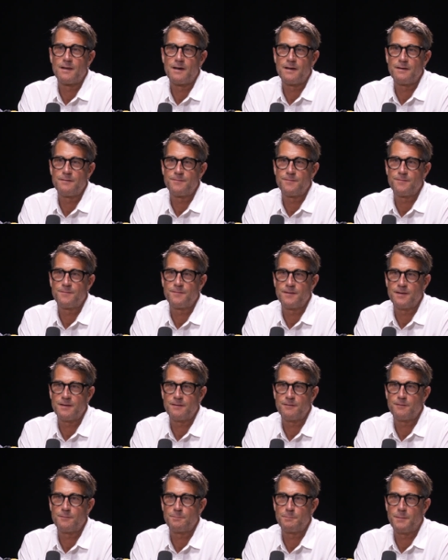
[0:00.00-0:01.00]
life,
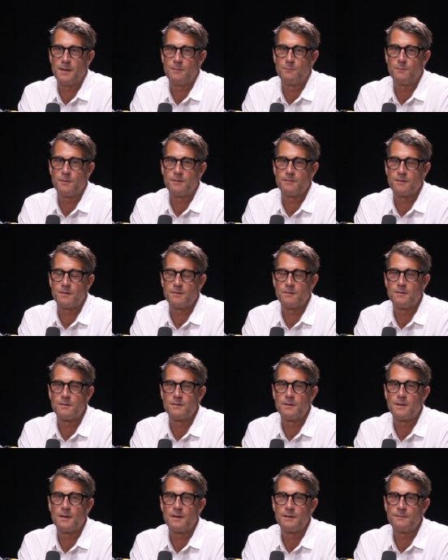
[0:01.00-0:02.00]
expect, what is it
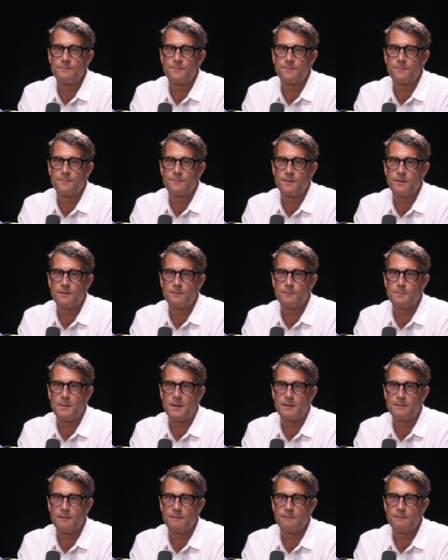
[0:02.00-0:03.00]
called? Life
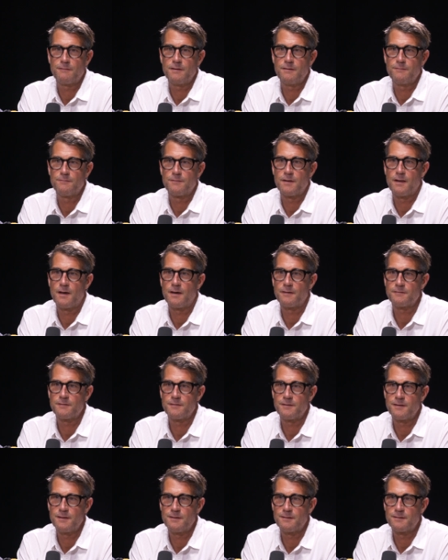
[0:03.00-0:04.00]
expectancy
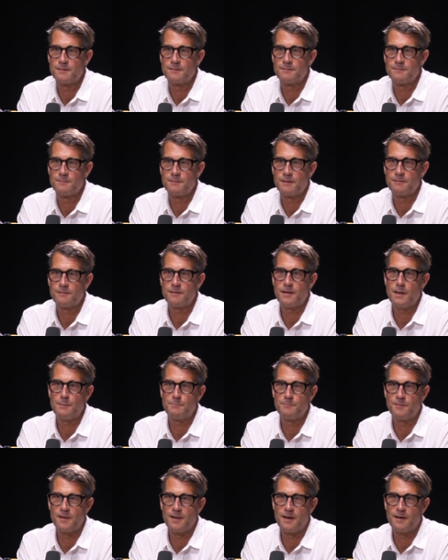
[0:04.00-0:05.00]
velocity or
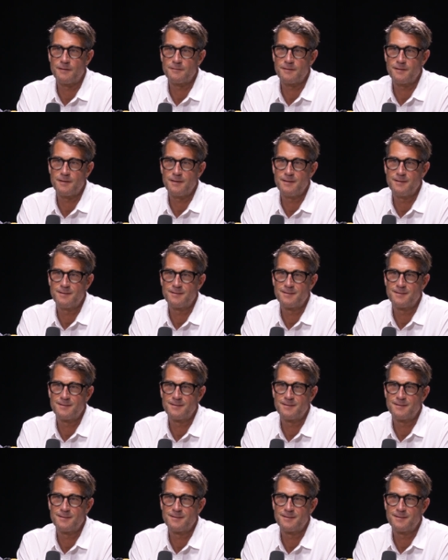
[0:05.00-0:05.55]
escape velocity.